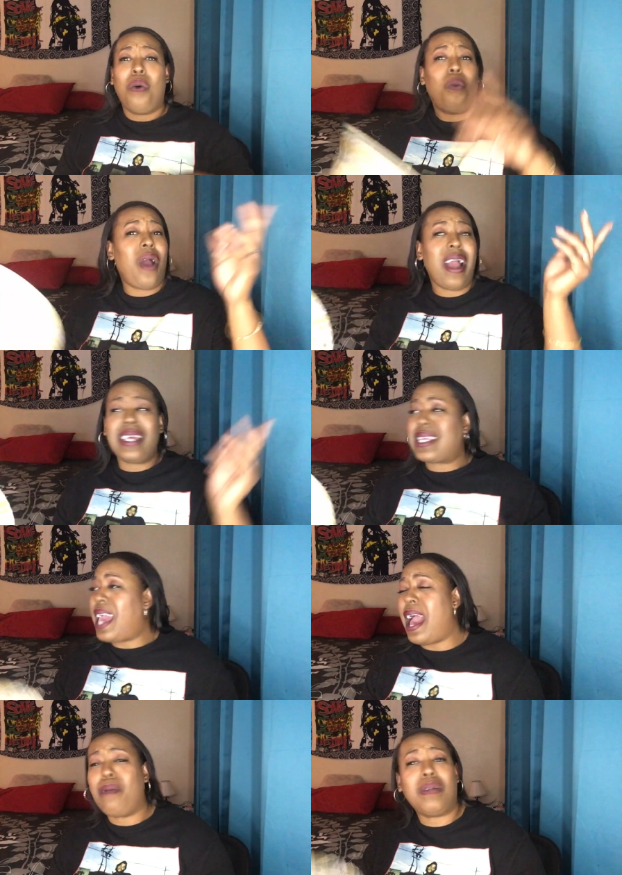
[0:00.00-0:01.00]
Where is
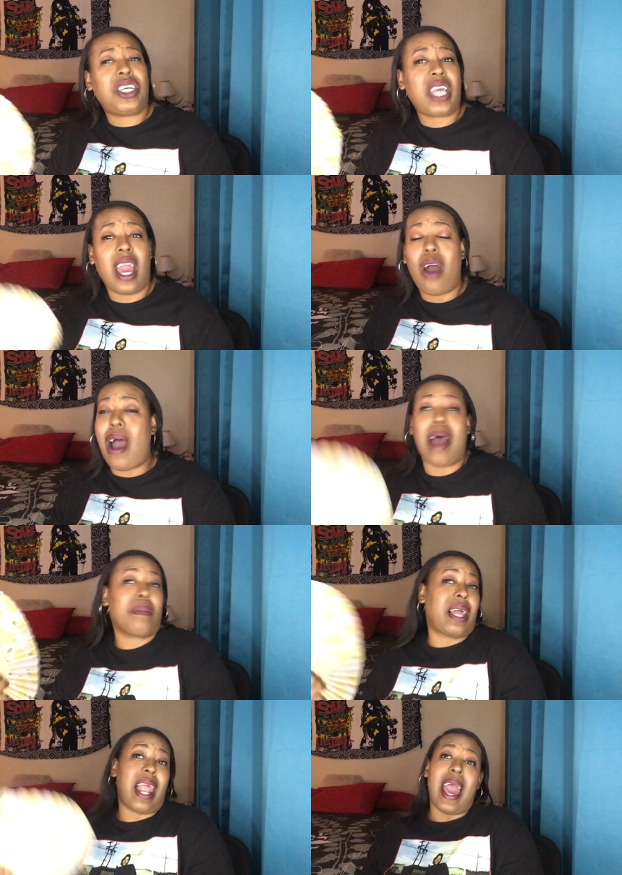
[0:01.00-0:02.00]
K Michelle? I'm
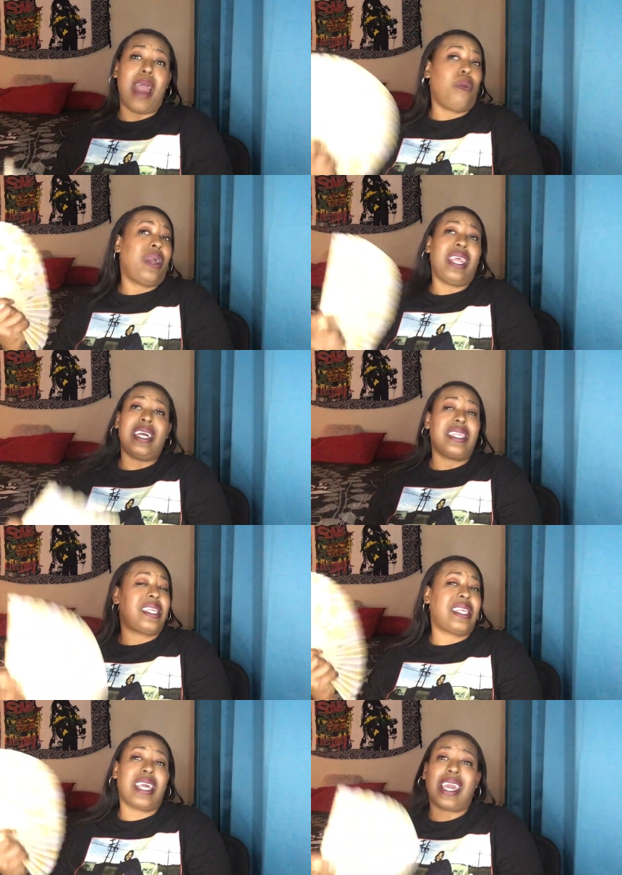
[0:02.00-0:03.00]
glad we didn't
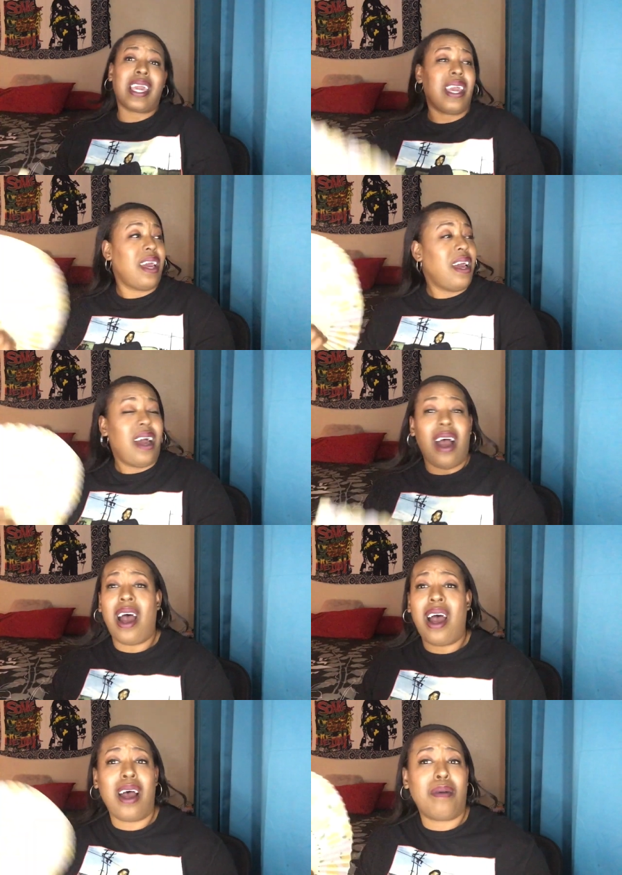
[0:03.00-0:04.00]
see
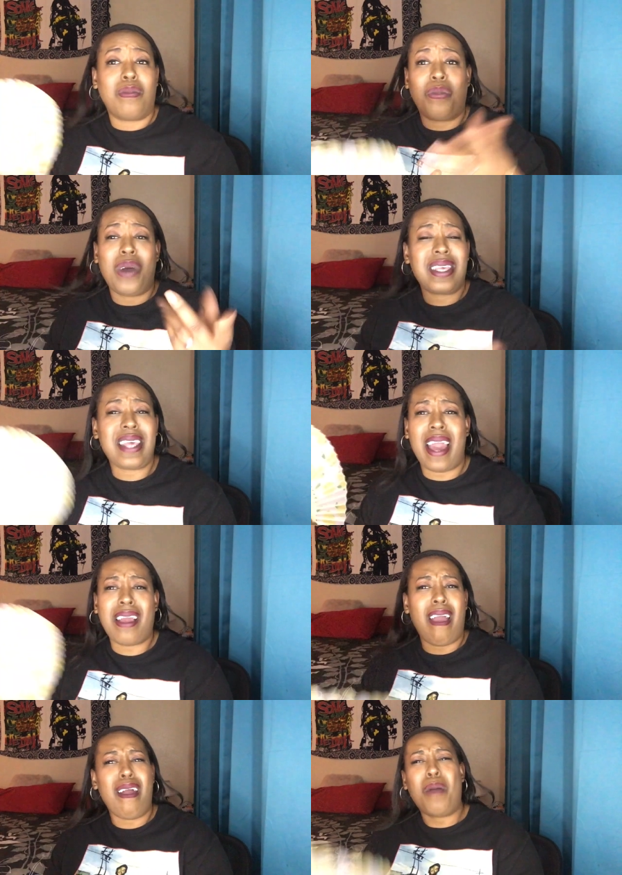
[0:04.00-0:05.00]
um what's that
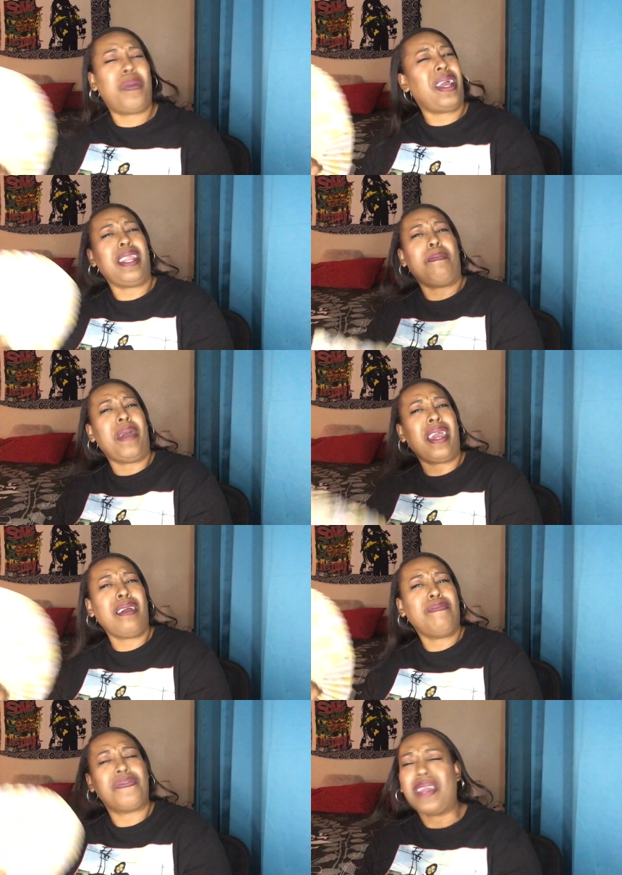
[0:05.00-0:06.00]
girl? Brittany
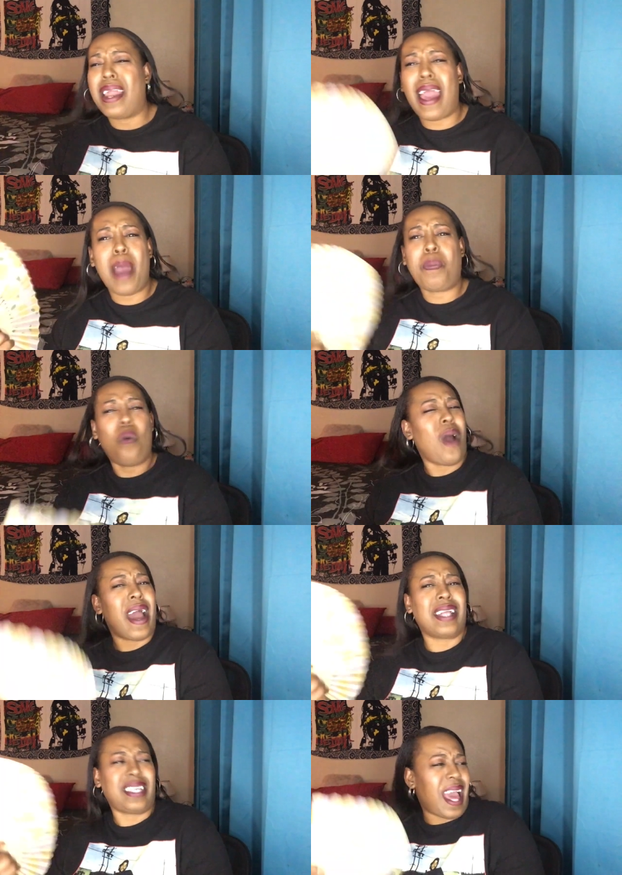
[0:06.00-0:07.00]
B and Apple
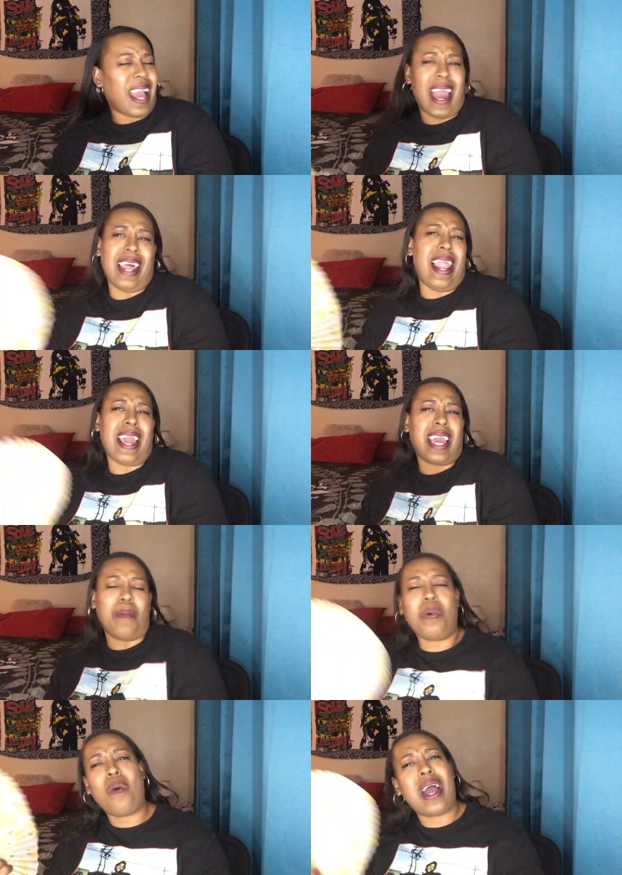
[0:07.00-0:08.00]
Watts. I kinda like
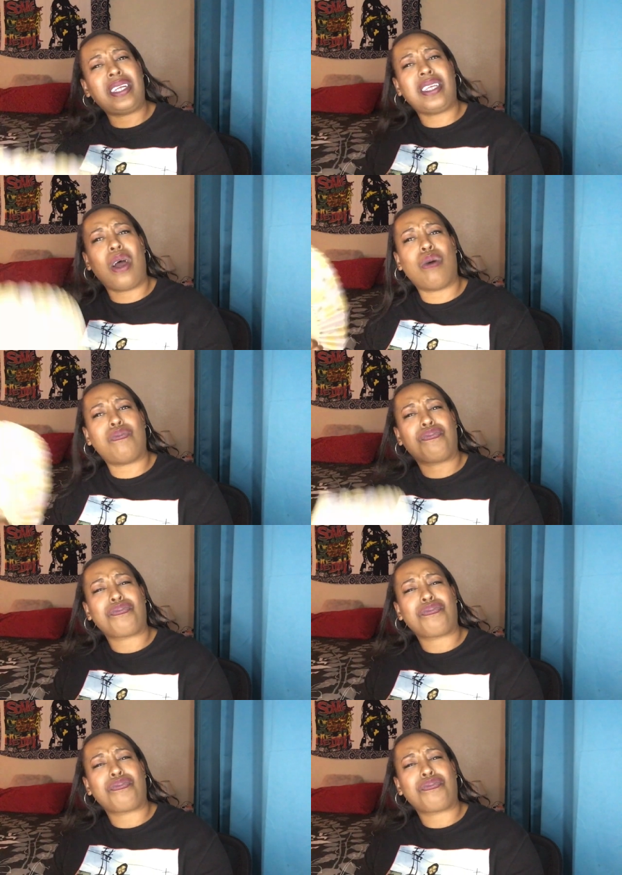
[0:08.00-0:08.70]
Apple Watts though.